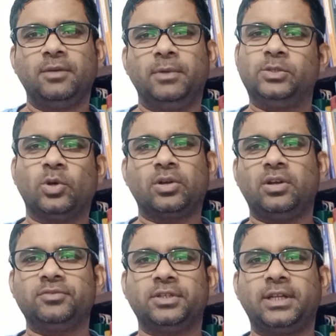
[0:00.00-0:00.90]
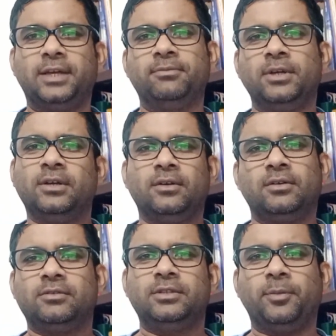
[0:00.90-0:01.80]
Majority of the time
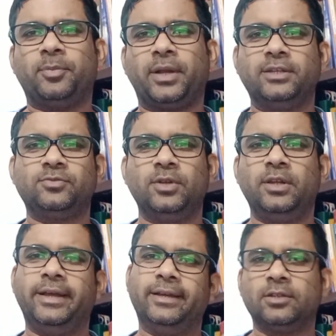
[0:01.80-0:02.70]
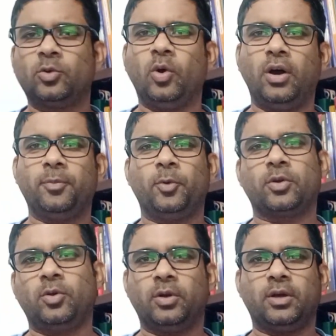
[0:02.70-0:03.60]
the price will either go up
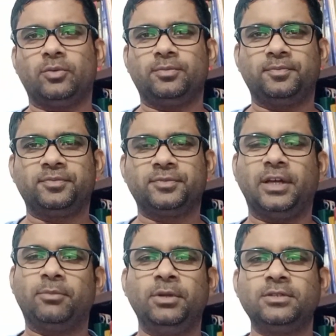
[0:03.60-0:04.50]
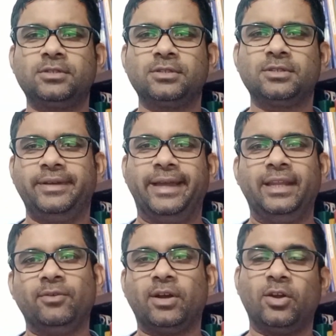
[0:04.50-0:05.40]
or go down. That means
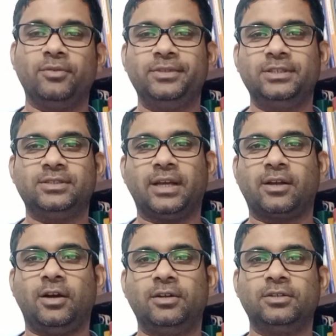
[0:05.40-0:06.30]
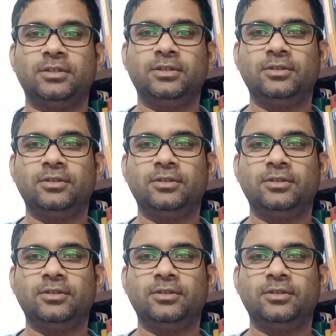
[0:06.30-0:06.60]
any one of these account